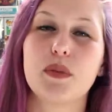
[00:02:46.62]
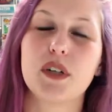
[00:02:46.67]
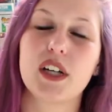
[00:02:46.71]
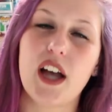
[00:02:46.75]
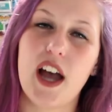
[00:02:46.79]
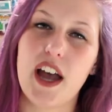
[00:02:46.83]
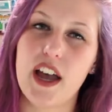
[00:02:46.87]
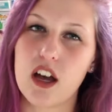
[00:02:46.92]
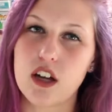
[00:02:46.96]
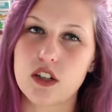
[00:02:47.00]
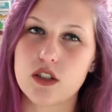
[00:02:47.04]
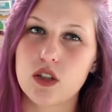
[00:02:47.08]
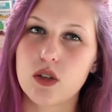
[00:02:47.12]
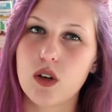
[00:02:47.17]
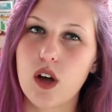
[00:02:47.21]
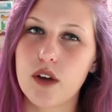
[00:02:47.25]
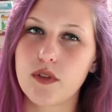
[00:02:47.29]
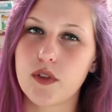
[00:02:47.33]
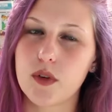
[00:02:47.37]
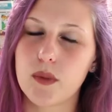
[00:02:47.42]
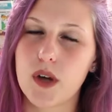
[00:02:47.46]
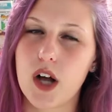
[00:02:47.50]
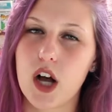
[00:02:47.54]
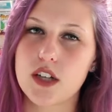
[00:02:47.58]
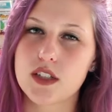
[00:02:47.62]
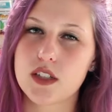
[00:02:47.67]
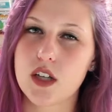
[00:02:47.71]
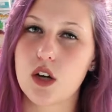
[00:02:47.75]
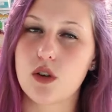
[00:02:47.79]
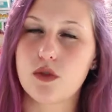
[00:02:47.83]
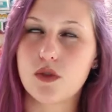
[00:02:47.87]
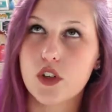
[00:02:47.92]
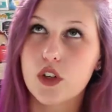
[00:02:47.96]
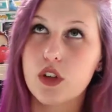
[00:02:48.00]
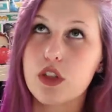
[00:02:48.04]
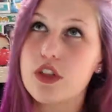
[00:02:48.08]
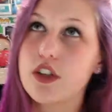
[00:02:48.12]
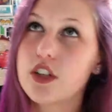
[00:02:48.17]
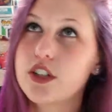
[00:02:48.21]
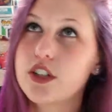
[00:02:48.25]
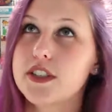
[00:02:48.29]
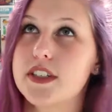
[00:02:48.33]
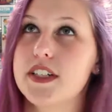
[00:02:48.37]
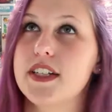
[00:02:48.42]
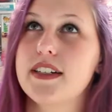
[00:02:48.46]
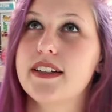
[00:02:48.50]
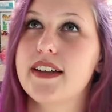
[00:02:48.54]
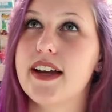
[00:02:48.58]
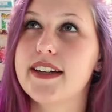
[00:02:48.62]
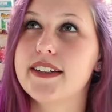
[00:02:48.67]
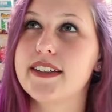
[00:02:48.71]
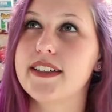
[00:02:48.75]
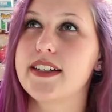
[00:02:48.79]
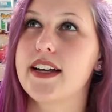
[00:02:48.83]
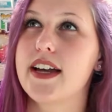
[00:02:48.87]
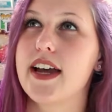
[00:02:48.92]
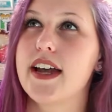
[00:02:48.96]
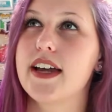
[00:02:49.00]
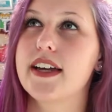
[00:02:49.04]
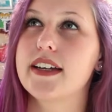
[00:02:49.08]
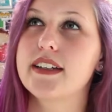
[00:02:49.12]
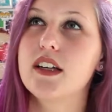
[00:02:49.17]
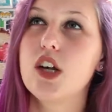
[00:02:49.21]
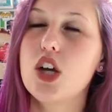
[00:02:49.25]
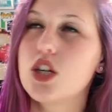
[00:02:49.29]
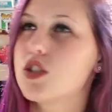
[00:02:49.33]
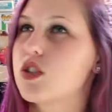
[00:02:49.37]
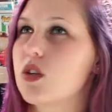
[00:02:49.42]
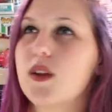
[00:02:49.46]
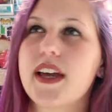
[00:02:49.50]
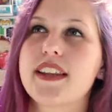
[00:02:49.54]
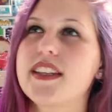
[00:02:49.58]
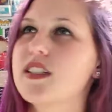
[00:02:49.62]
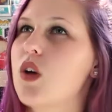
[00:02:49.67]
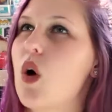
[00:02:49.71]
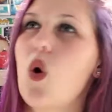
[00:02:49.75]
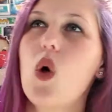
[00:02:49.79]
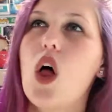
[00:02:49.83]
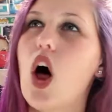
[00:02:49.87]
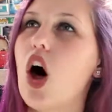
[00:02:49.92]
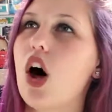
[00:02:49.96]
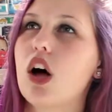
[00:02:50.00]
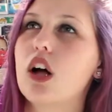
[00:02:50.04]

book I also got from Costco for thirteen ninety-nine. So like this whole